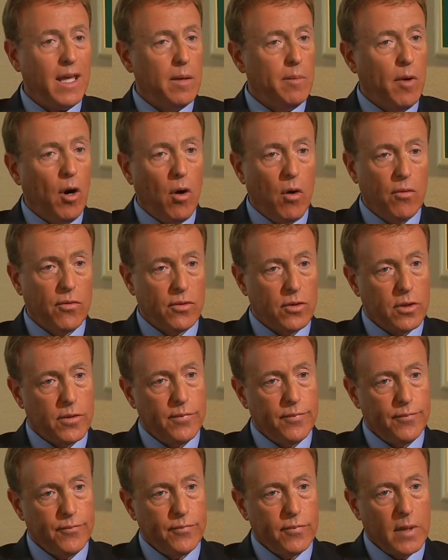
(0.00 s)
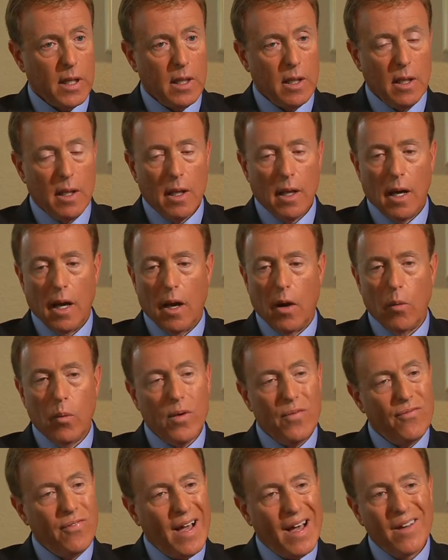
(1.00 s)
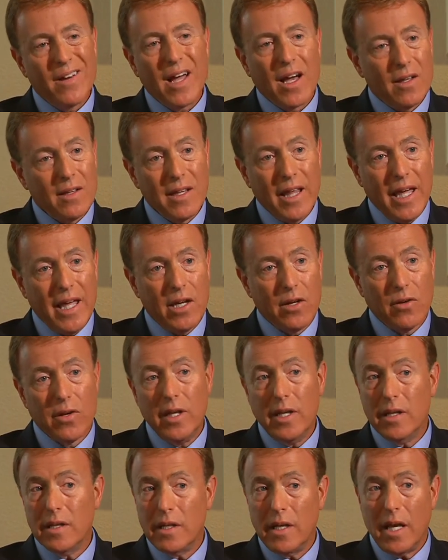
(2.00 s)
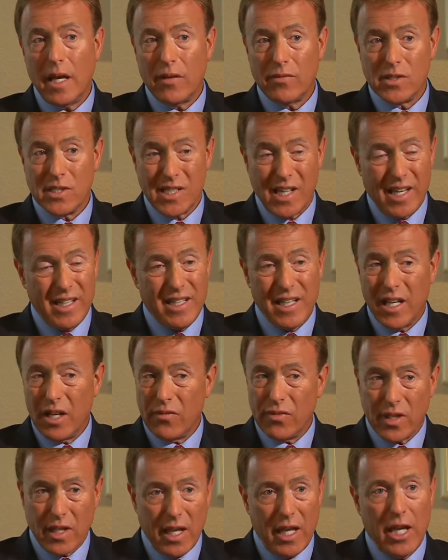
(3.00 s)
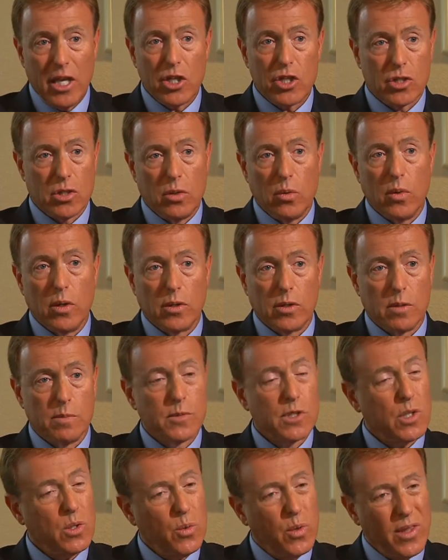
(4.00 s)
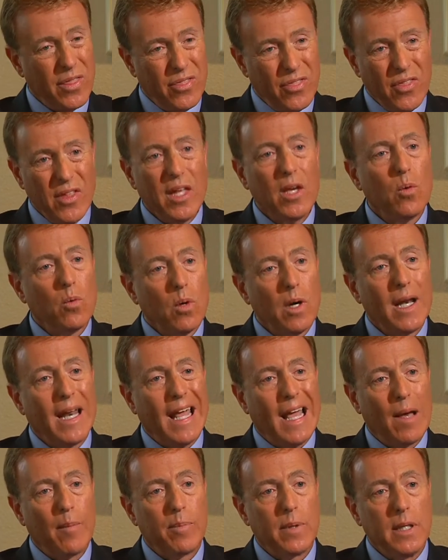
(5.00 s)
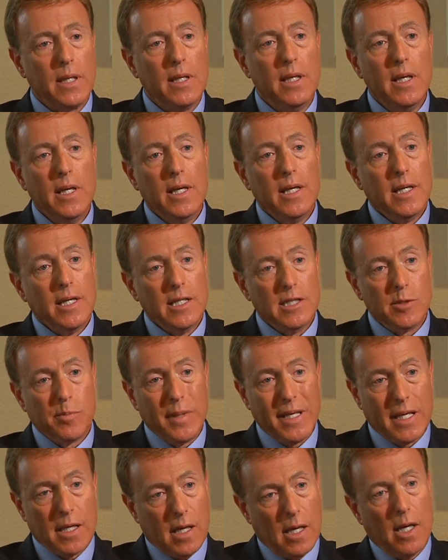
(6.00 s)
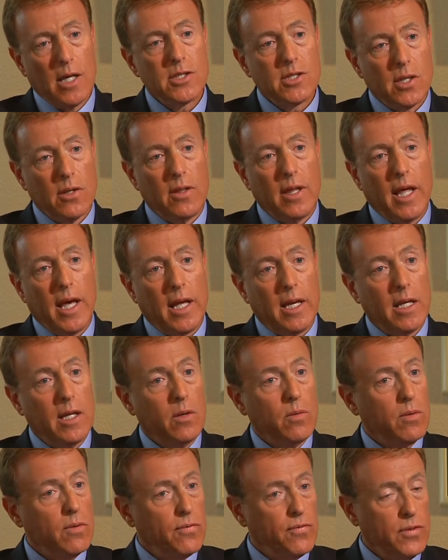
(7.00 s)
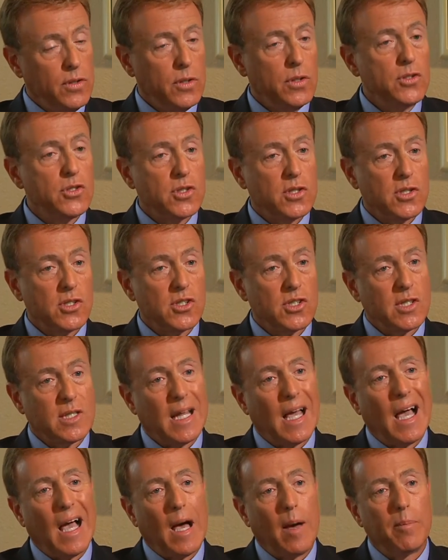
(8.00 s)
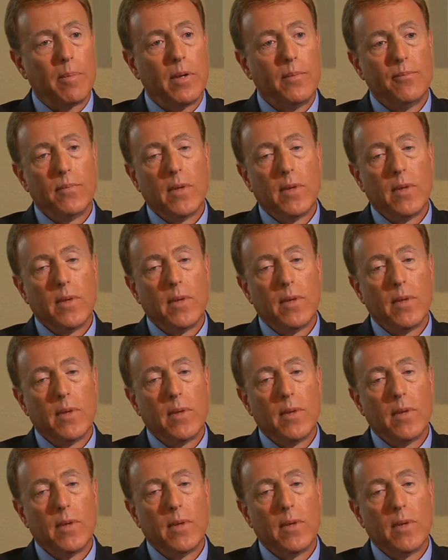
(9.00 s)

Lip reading: him over. We found out later he didn't have his identification with him, so we think what happened is because of that he refused to stop